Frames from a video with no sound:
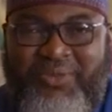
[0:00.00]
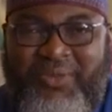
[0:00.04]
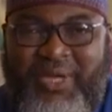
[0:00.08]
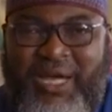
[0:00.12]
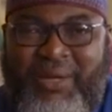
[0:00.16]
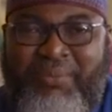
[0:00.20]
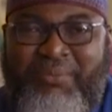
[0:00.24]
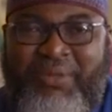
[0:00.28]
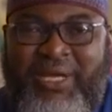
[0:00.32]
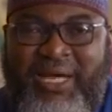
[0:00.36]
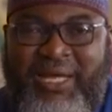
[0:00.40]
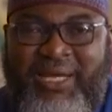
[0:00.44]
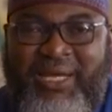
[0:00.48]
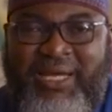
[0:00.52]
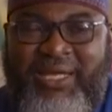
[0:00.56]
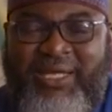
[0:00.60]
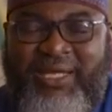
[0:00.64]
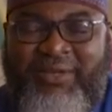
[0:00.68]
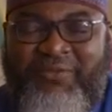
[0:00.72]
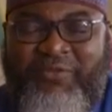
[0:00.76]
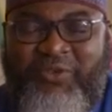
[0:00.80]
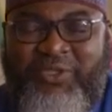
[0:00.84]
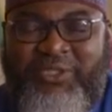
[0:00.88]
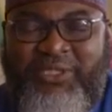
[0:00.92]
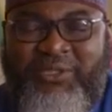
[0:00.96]
And may Allah
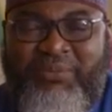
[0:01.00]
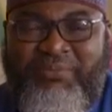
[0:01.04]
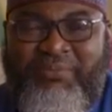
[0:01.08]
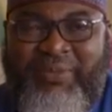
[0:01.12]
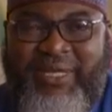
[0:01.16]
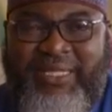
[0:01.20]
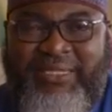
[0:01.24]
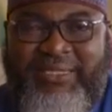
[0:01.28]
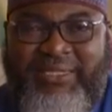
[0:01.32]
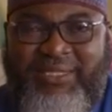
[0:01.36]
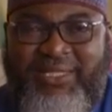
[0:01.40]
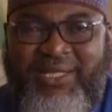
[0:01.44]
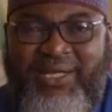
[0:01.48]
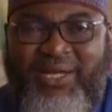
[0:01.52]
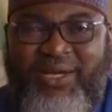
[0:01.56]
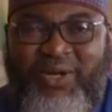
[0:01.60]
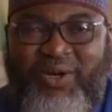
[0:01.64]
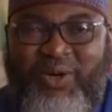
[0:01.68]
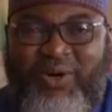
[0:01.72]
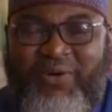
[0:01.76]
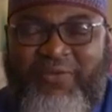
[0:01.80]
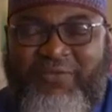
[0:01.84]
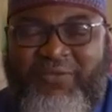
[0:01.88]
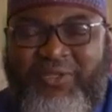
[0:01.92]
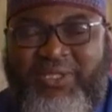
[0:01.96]
give us the best
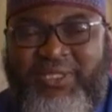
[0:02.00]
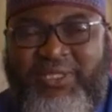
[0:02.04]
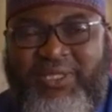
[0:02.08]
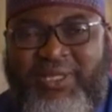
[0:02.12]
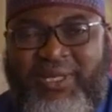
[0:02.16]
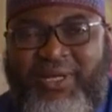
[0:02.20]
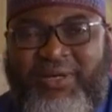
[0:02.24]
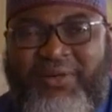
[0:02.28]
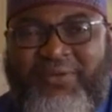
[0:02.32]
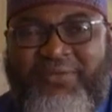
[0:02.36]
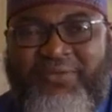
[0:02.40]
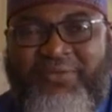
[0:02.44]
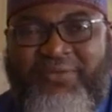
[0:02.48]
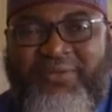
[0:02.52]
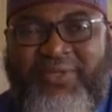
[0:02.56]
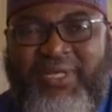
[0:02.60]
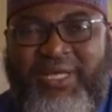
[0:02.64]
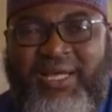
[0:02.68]
of this love.